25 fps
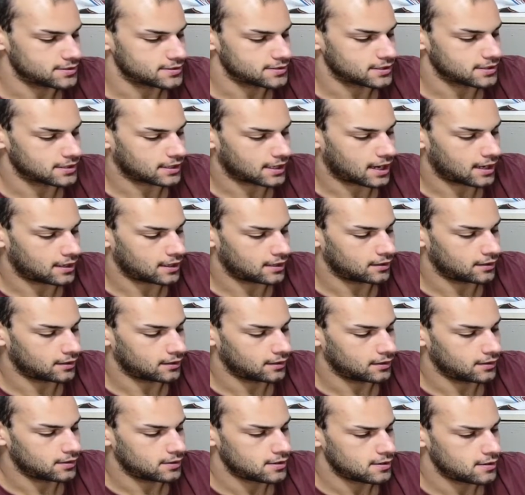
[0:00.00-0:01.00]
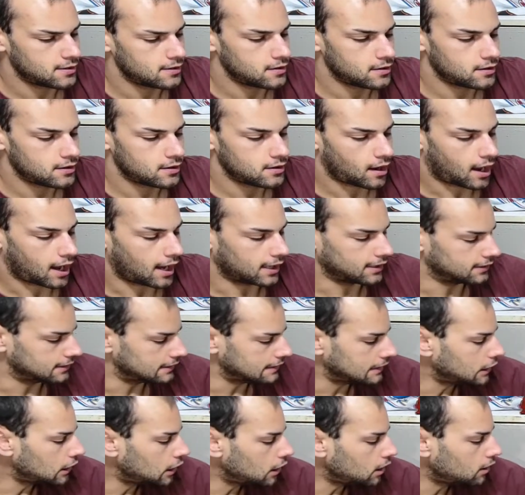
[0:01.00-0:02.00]
Like, I
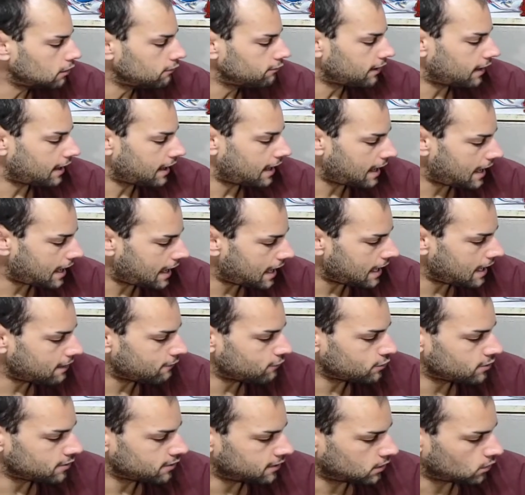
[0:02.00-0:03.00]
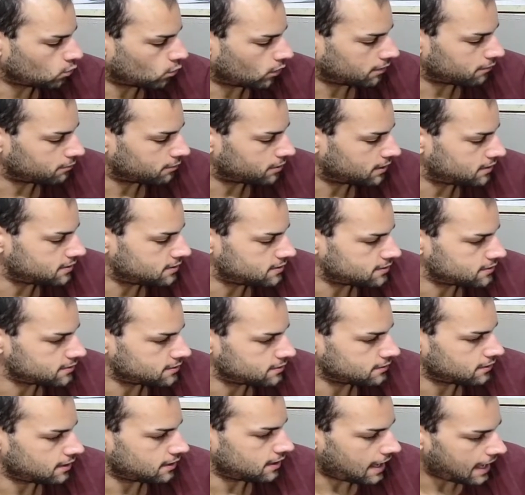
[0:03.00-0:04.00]
love everything One Piece.
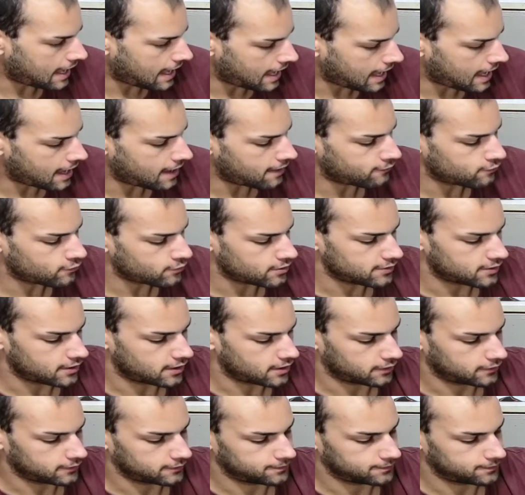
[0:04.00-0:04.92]
Everything.